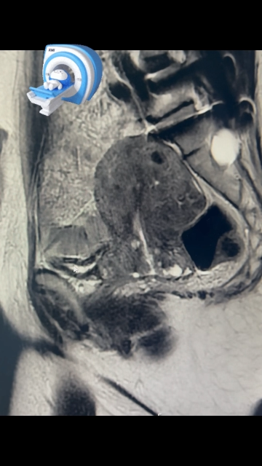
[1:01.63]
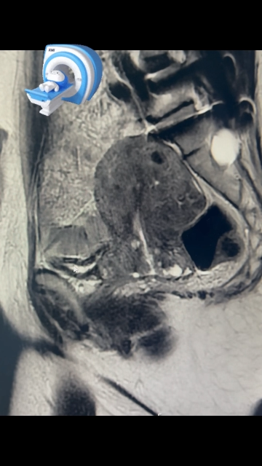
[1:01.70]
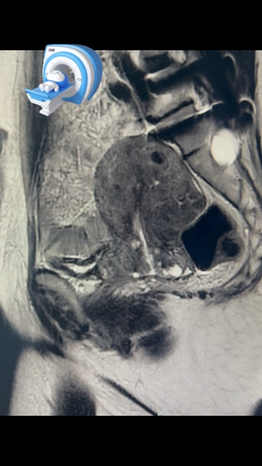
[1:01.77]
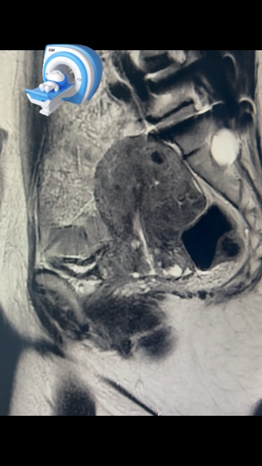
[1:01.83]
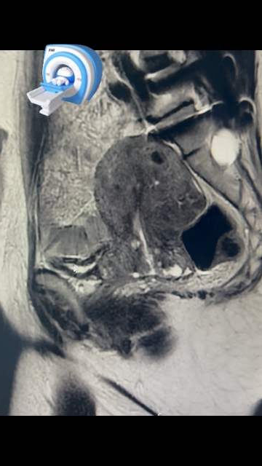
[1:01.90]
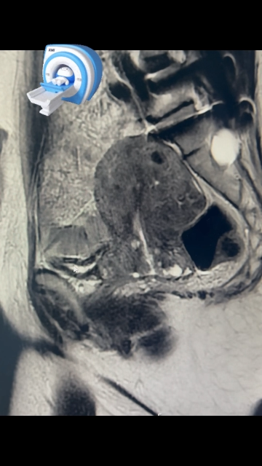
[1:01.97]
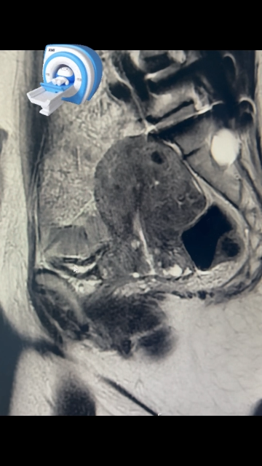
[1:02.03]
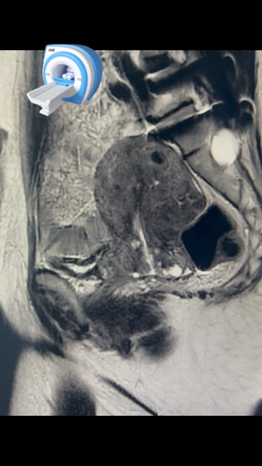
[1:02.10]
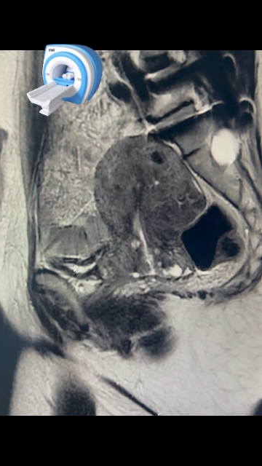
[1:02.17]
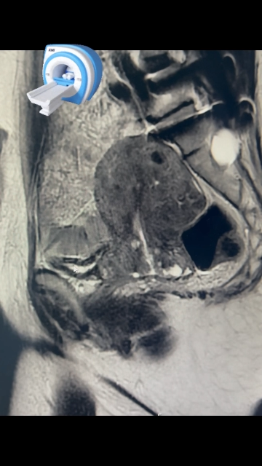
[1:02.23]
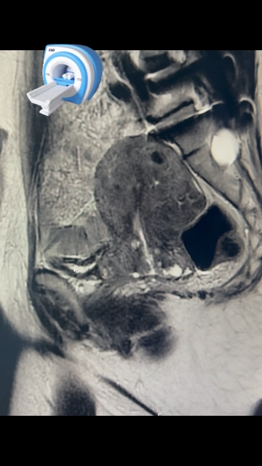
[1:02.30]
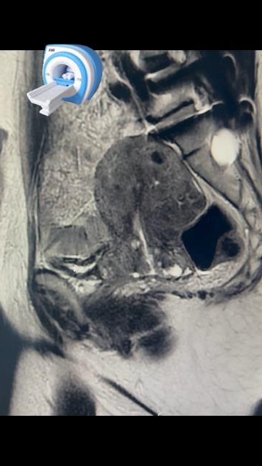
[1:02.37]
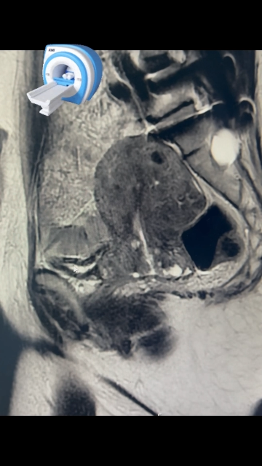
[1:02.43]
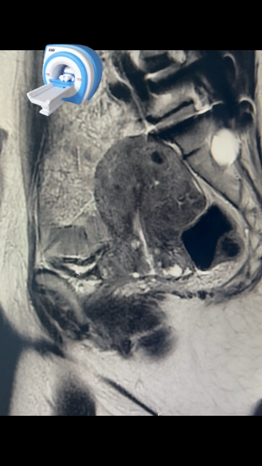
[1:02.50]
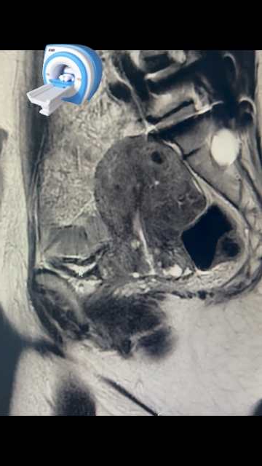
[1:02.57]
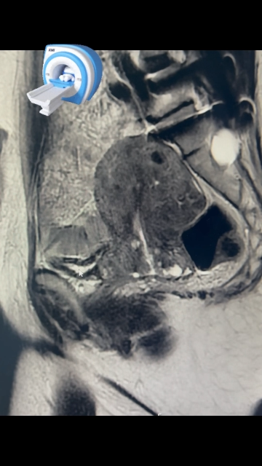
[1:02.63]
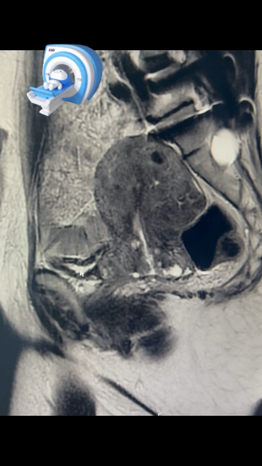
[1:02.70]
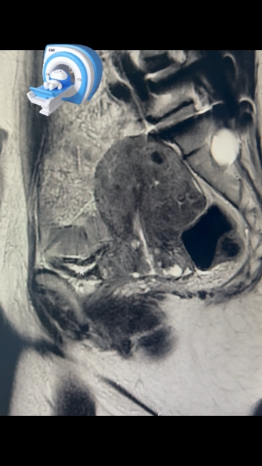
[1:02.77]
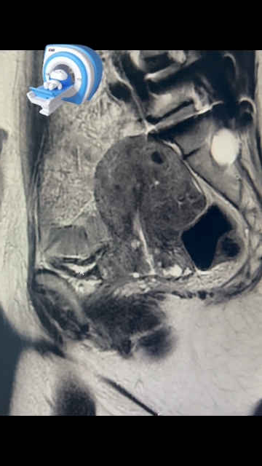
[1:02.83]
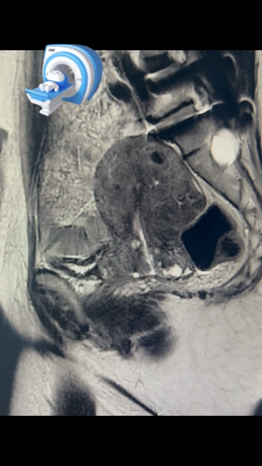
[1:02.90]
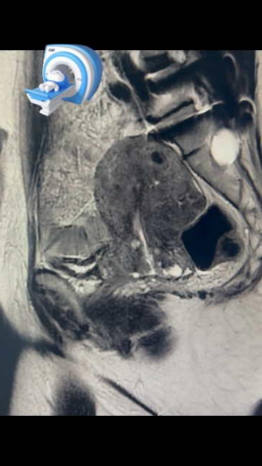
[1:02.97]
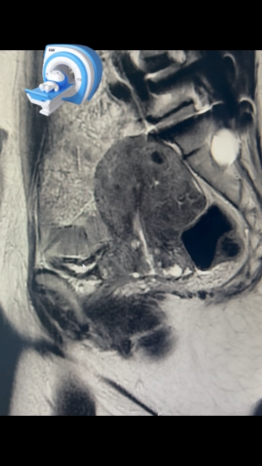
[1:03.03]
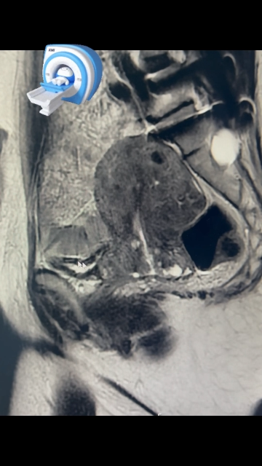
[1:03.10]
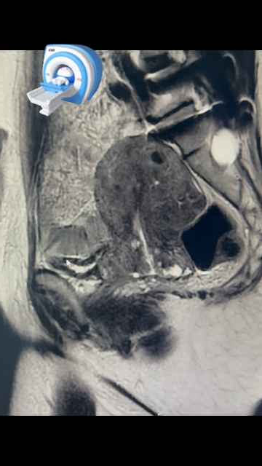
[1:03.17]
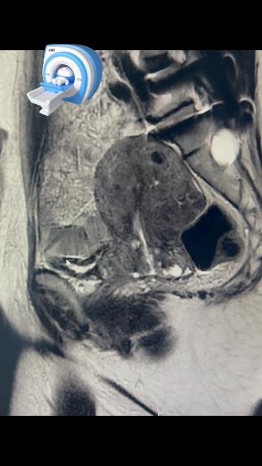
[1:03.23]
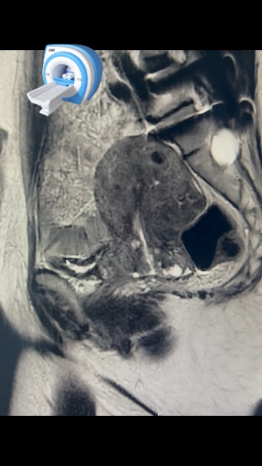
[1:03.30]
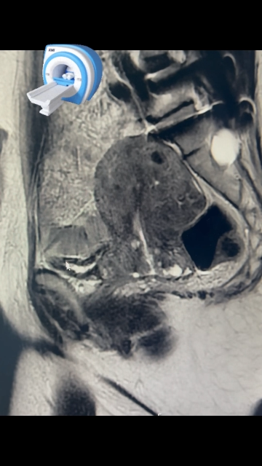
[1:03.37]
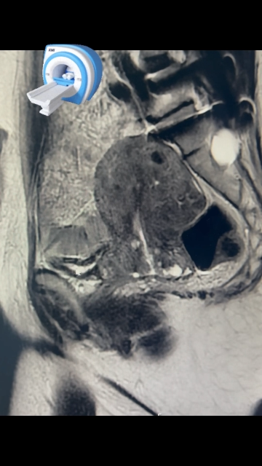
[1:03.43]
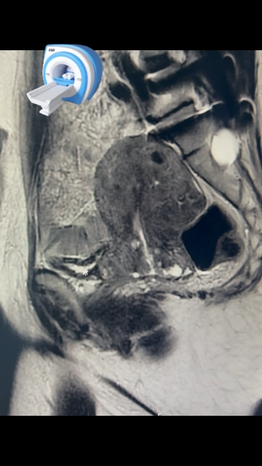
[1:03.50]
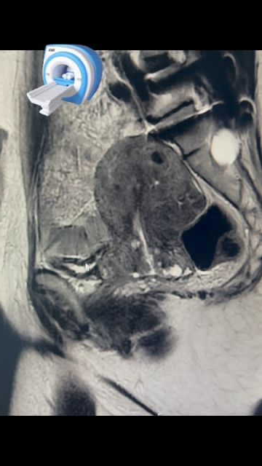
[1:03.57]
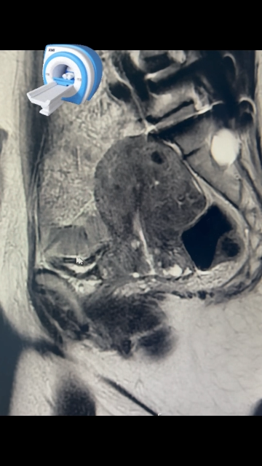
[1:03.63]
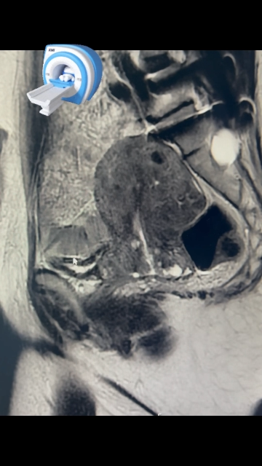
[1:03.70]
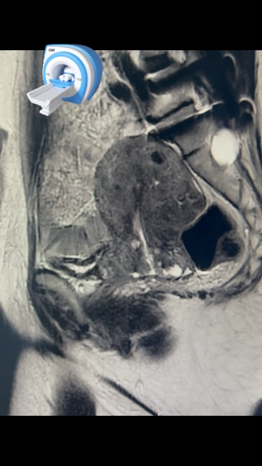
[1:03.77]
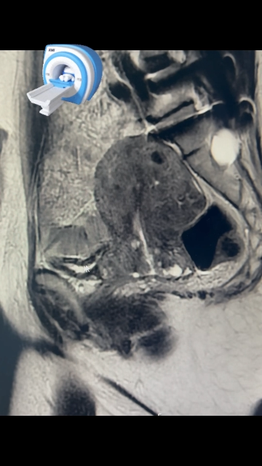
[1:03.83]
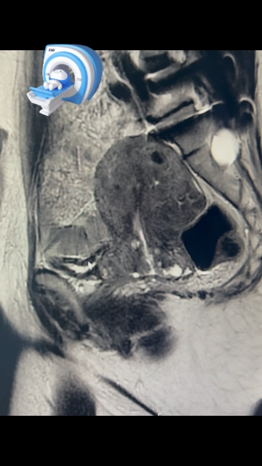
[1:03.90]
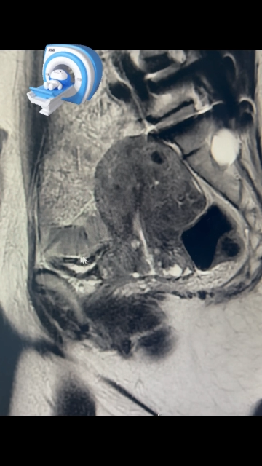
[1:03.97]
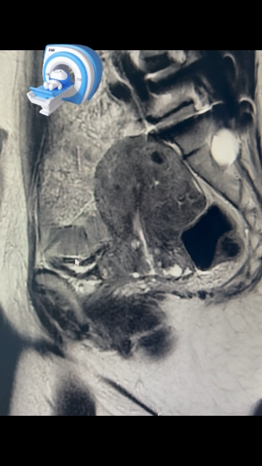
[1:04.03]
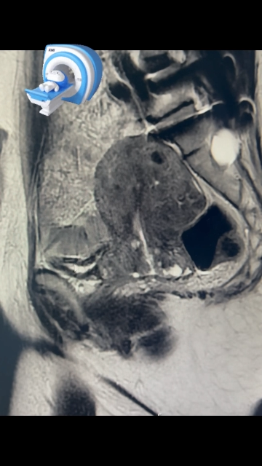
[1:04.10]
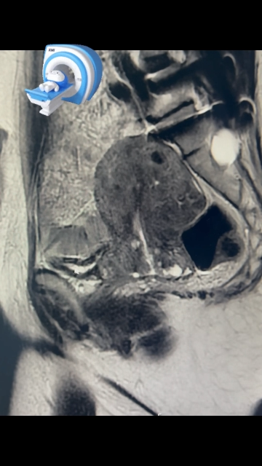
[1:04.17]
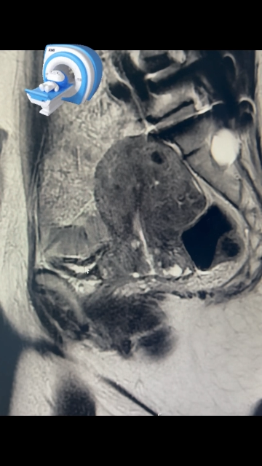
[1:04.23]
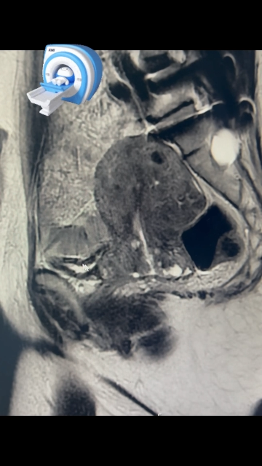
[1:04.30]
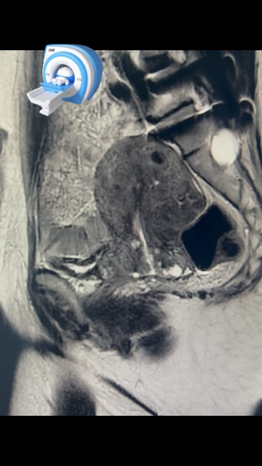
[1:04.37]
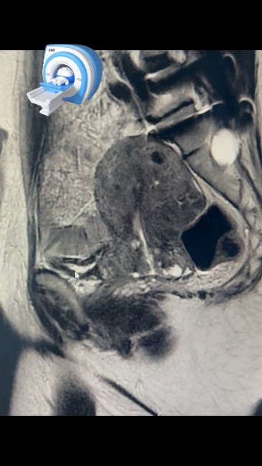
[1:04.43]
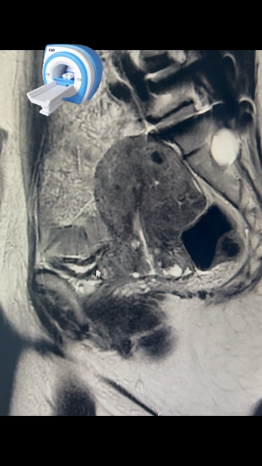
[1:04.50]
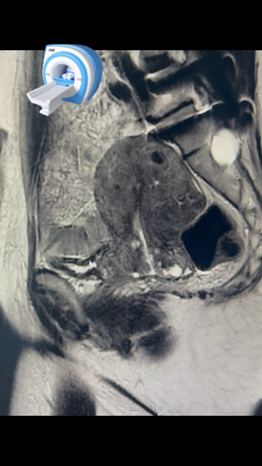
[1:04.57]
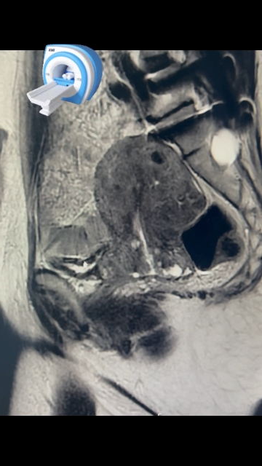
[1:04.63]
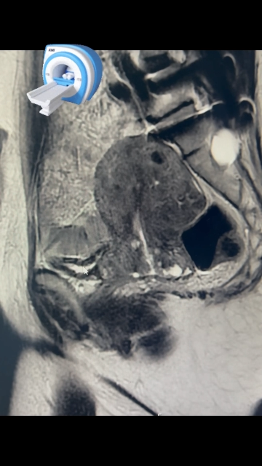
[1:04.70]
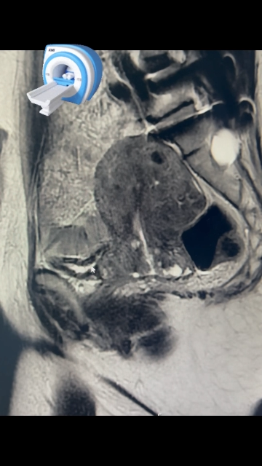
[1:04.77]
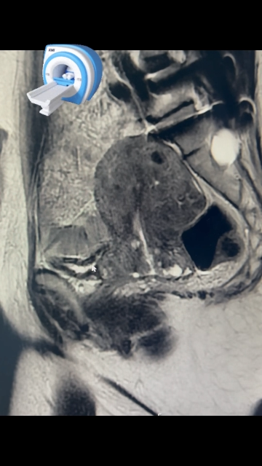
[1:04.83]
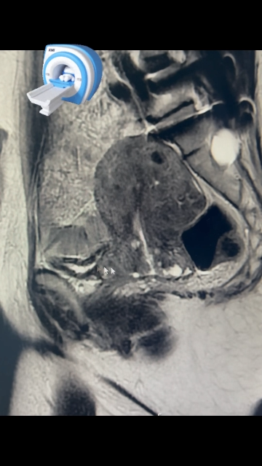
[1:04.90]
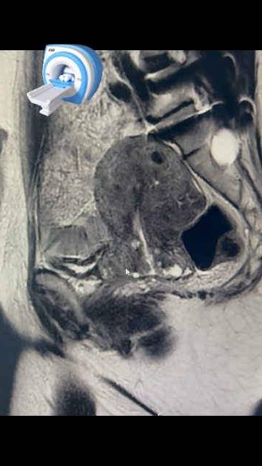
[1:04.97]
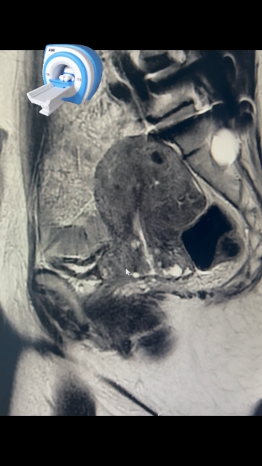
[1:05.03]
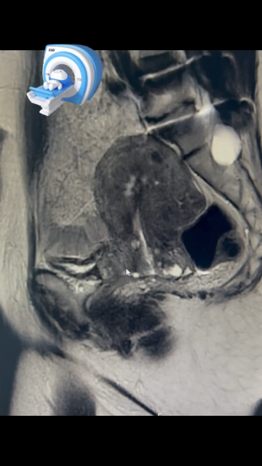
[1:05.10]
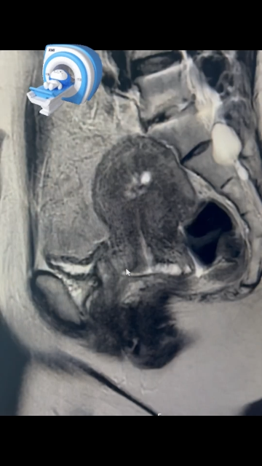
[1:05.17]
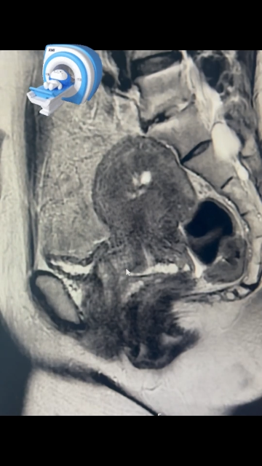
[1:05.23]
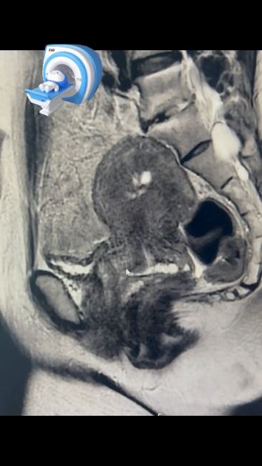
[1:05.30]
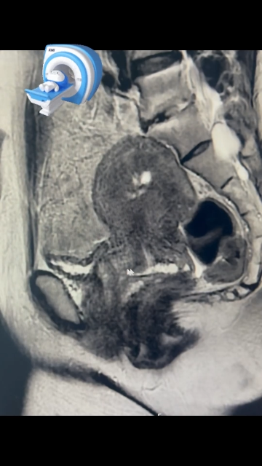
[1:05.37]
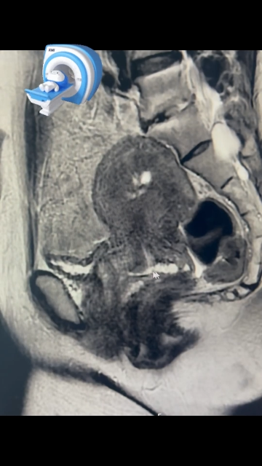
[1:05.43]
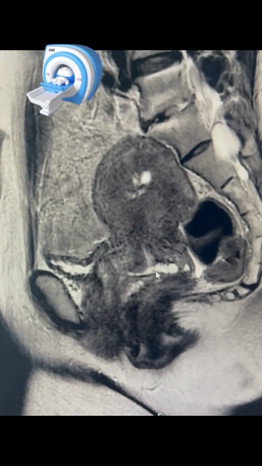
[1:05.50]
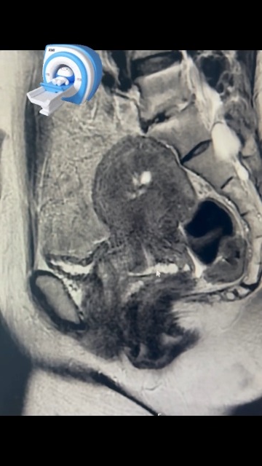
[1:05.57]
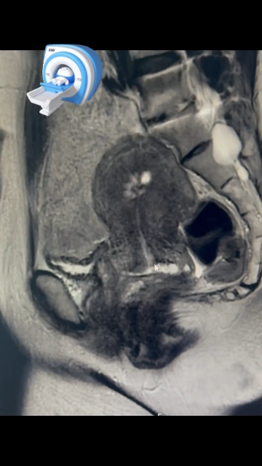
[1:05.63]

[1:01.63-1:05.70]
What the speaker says: [unreadable: no face in view]